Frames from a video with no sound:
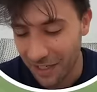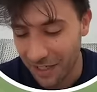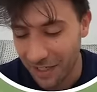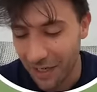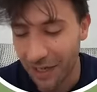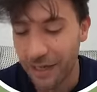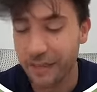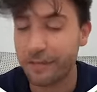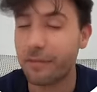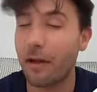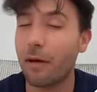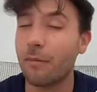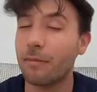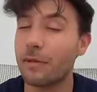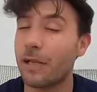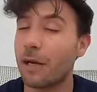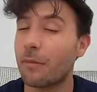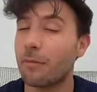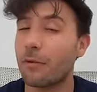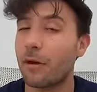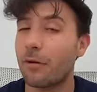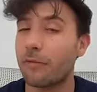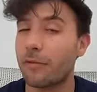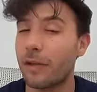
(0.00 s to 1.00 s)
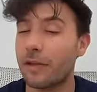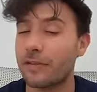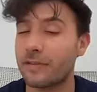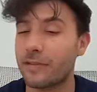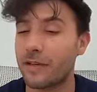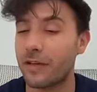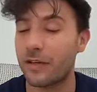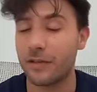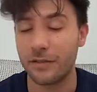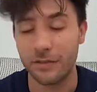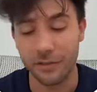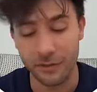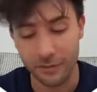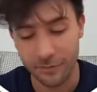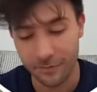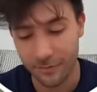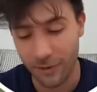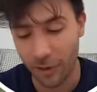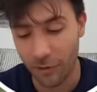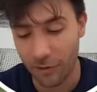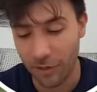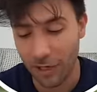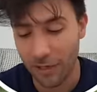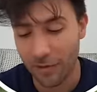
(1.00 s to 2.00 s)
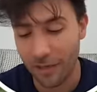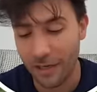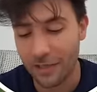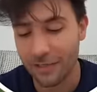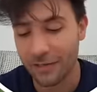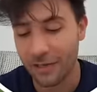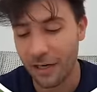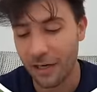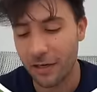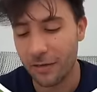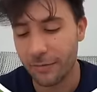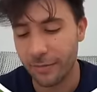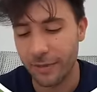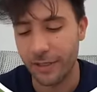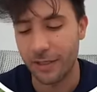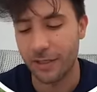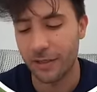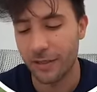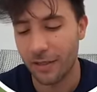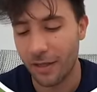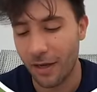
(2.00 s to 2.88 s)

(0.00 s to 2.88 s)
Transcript: Guys, comment down below if that scared you. Okay, that scared me.